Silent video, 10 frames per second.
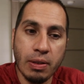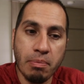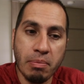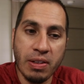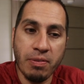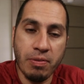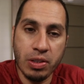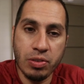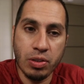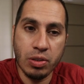my
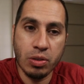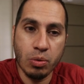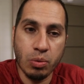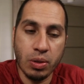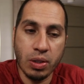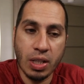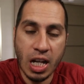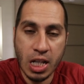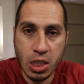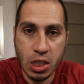visit with
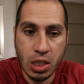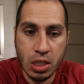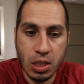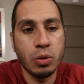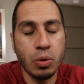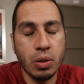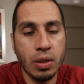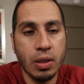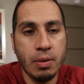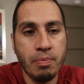Kaji to
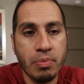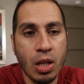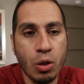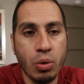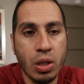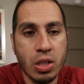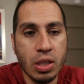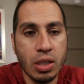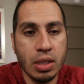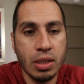the
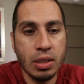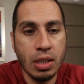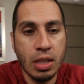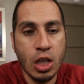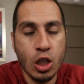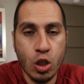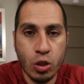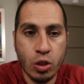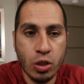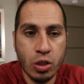Russian
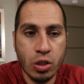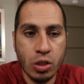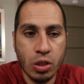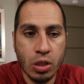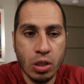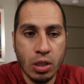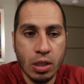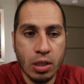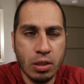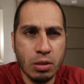church,
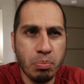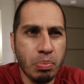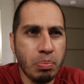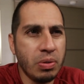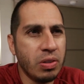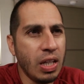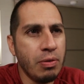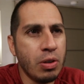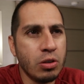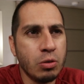
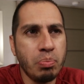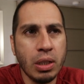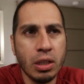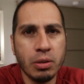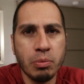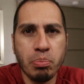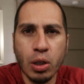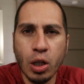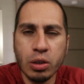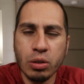Savior Spilled
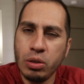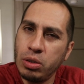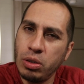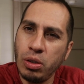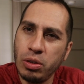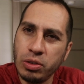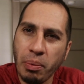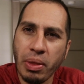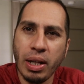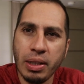Blood or
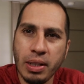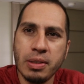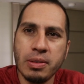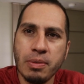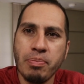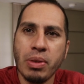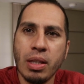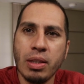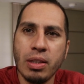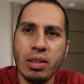something like that.
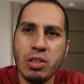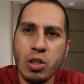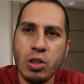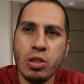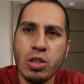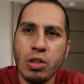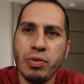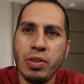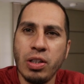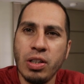The Church
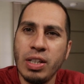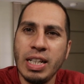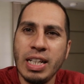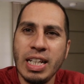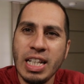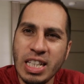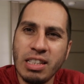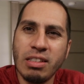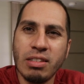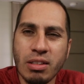of the
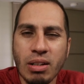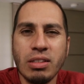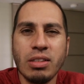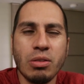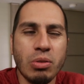Jesus Christ